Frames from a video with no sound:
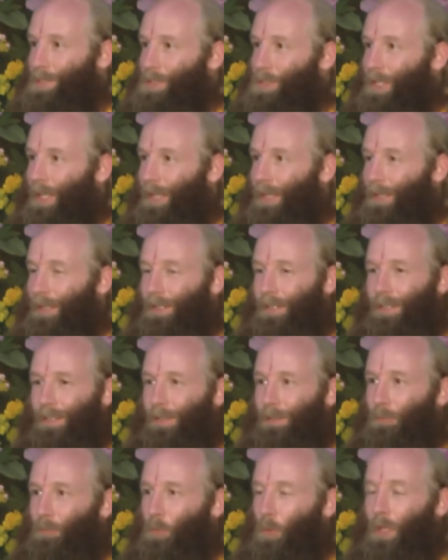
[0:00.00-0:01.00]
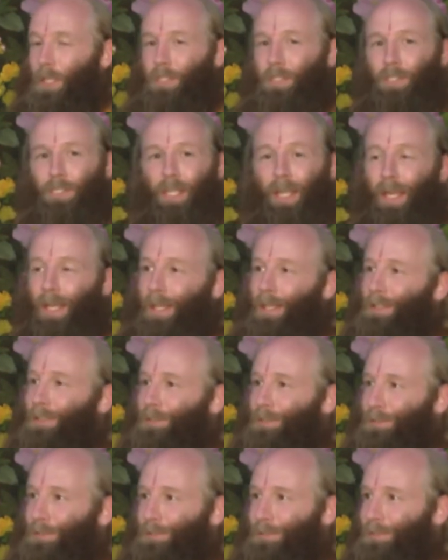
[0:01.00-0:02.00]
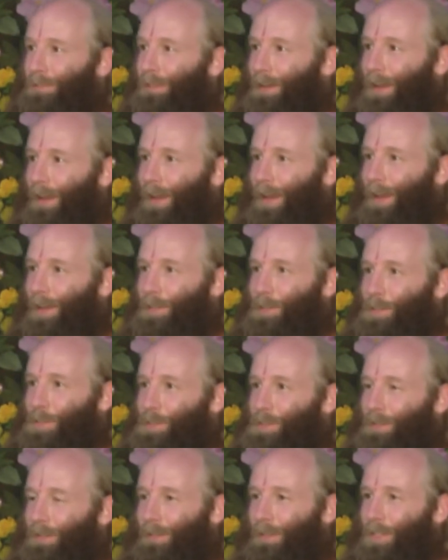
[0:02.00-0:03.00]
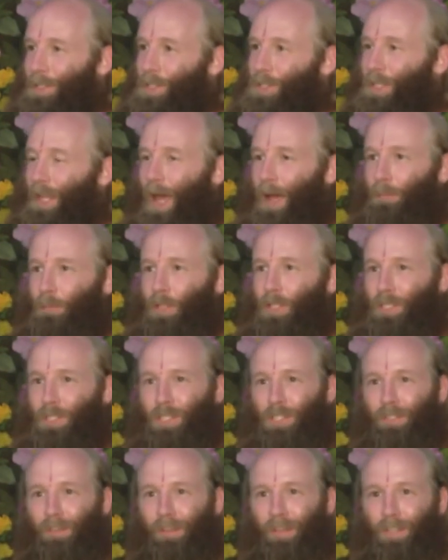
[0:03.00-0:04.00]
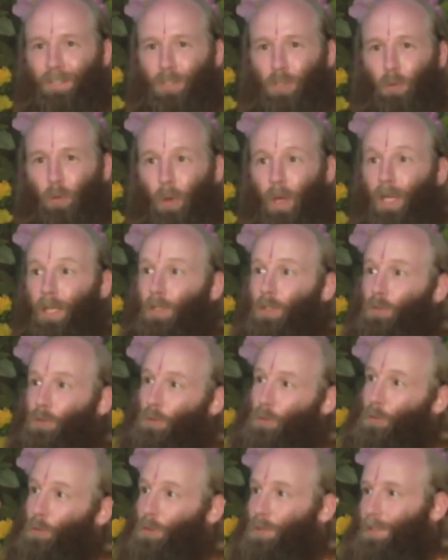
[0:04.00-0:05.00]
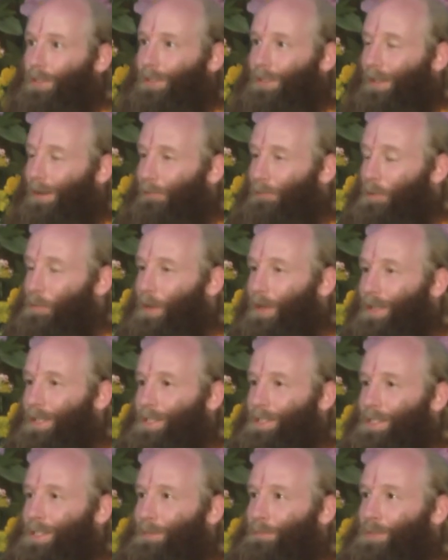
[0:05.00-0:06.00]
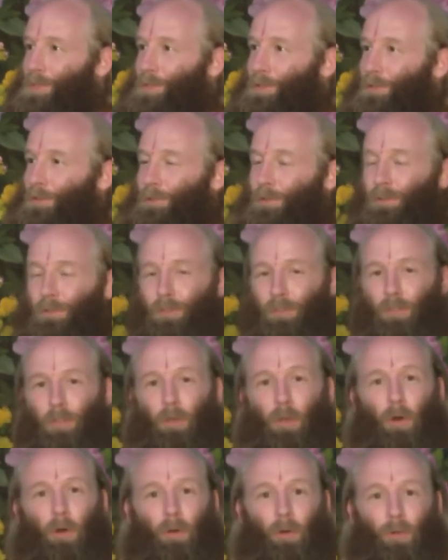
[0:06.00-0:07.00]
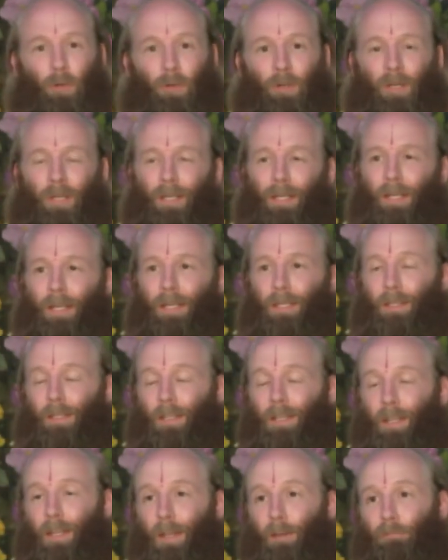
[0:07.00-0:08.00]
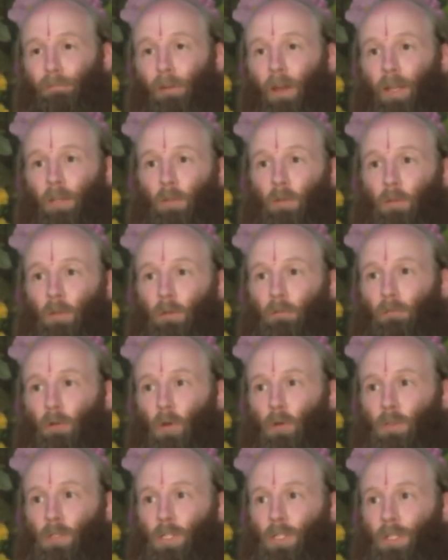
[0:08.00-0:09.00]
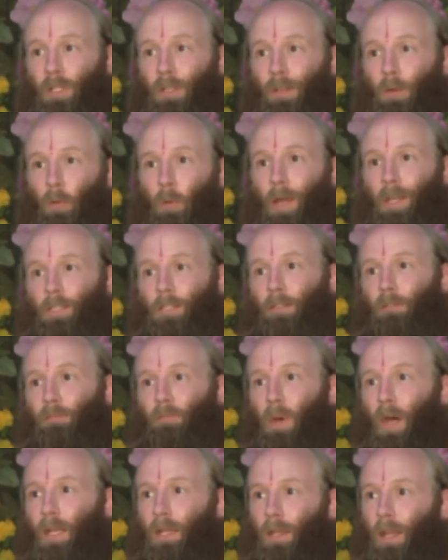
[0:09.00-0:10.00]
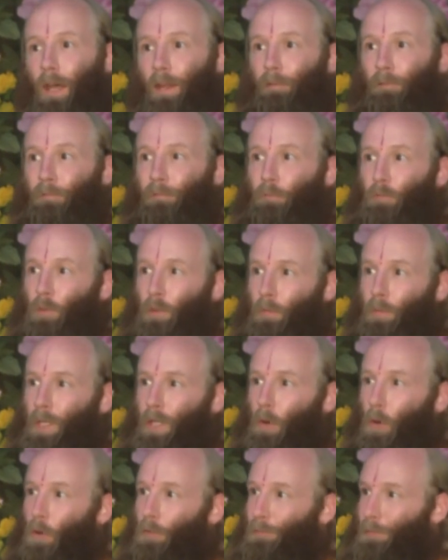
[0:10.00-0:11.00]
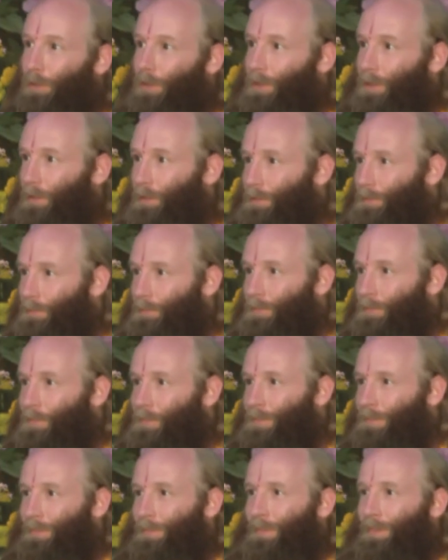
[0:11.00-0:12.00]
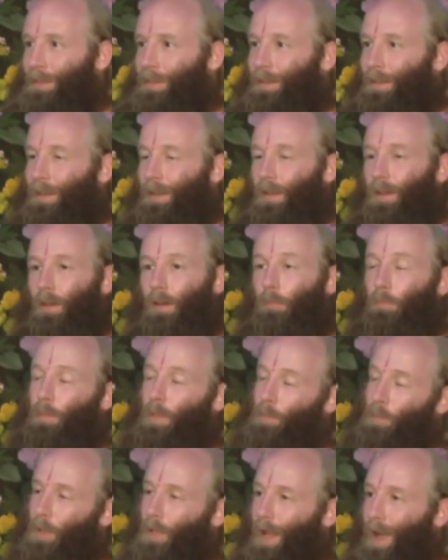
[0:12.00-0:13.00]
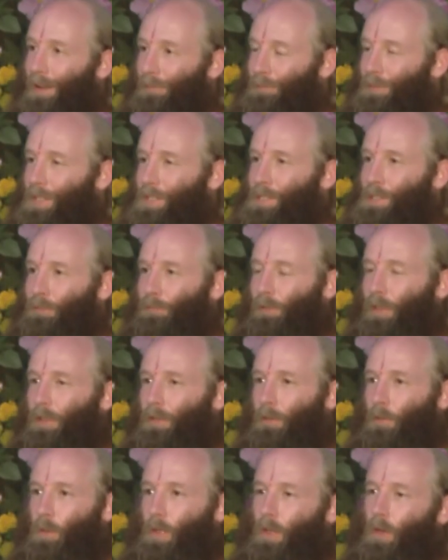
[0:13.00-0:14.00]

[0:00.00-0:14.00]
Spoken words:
stated in, what saint has established this great truth that everybody seems to know, that if I do devotion, the rest of my life will be over. People have this fear with,